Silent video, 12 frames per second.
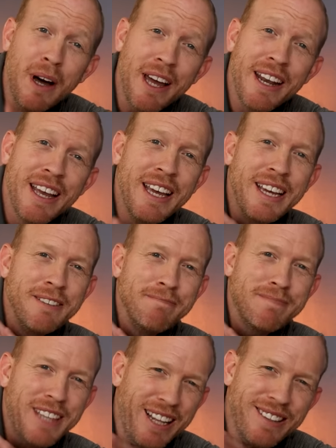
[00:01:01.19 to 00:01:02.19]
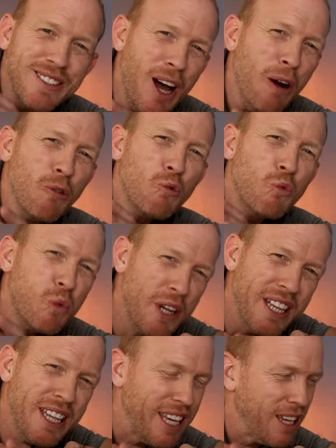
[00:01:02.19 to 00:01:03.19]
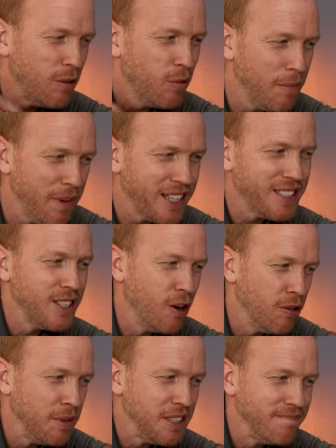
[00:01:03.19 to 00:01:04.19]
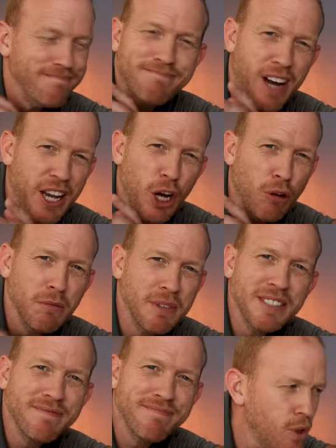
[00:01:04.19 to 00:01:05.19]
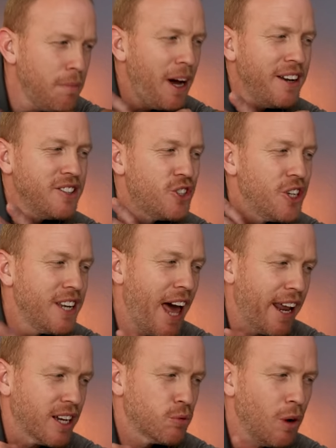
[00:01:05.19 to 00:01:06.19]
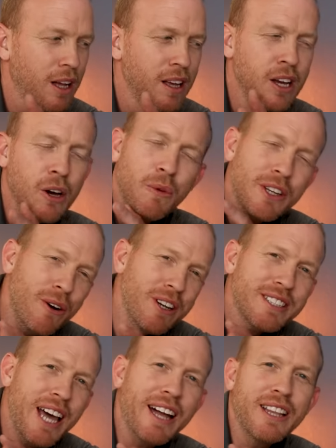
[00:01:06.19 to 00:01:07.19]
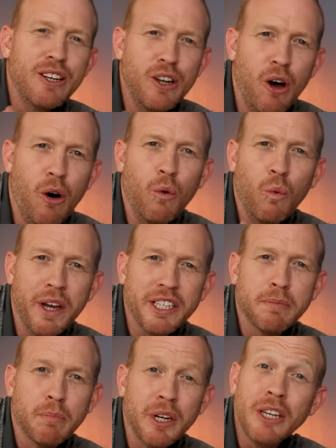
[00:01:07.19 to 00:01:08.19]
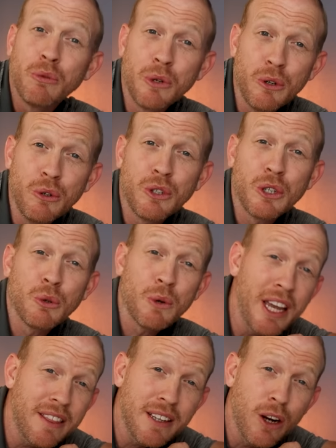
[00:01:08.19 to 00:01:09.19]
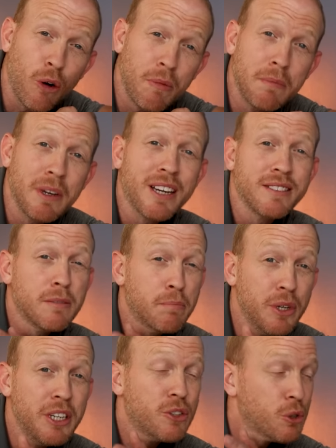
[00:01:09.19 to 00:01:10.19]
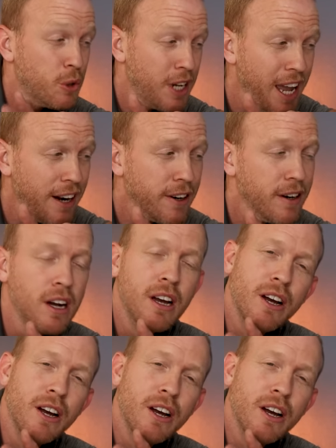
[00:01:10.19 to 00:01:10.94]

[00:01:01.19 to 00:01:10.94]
But that's not really what makes a Doberman a Doberman. What about its genetics? Well, we don't exactly know which breeds were used to create the Doberman because the breed's creator,